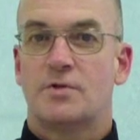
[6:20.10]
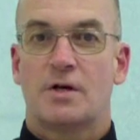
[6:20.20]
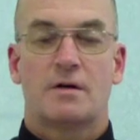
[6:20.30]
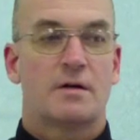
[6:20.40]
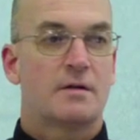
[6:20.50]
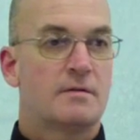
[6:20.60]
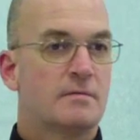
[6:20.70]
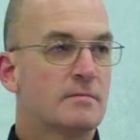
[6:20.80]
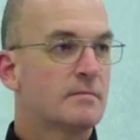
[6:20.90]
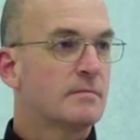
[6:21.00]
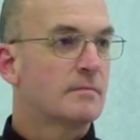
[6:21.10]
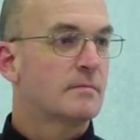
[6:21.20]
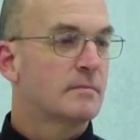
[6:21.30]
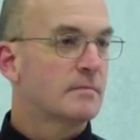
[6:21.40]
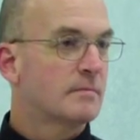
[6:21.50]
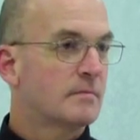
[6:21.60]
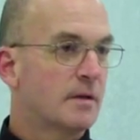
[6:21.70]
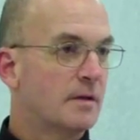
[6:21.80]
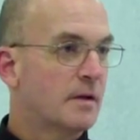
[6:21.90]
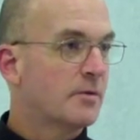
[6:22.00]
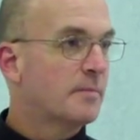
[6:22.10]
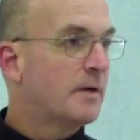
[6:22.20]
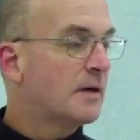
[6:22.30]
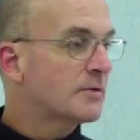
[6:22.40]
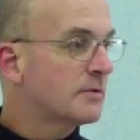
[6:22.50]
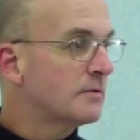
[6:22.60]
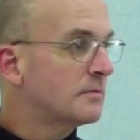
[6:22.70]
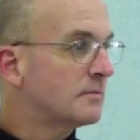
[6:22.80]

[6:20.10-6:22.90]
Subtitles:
John, another apostle,